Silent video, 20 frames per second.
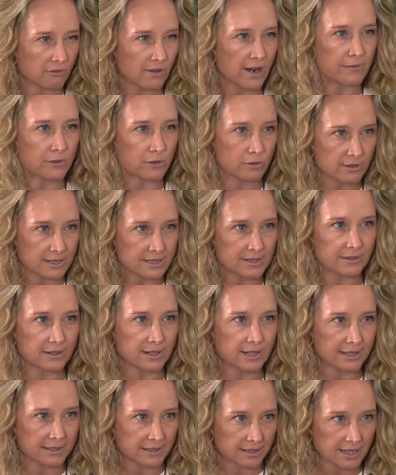5 careers in
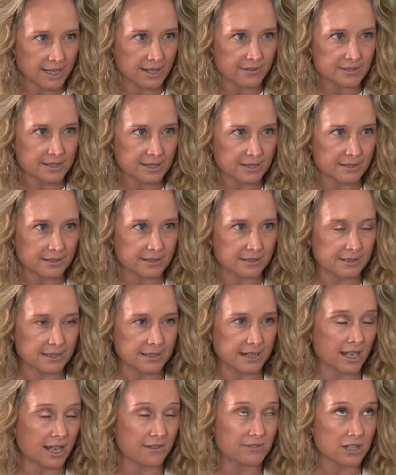a
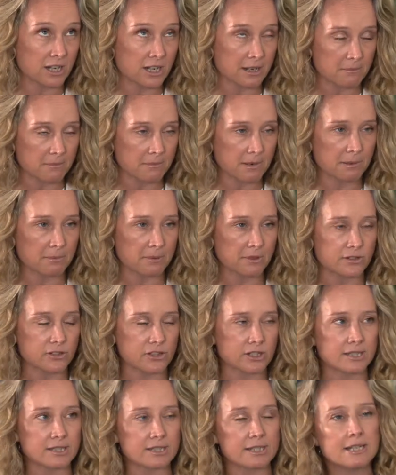lifetime, my
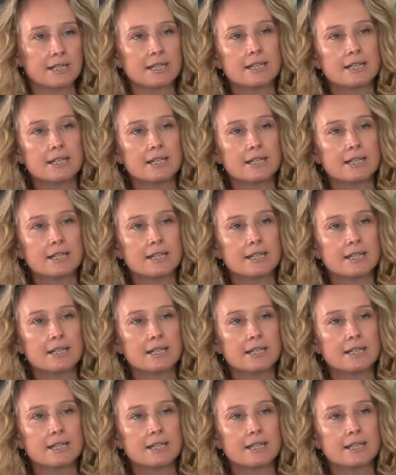apologies.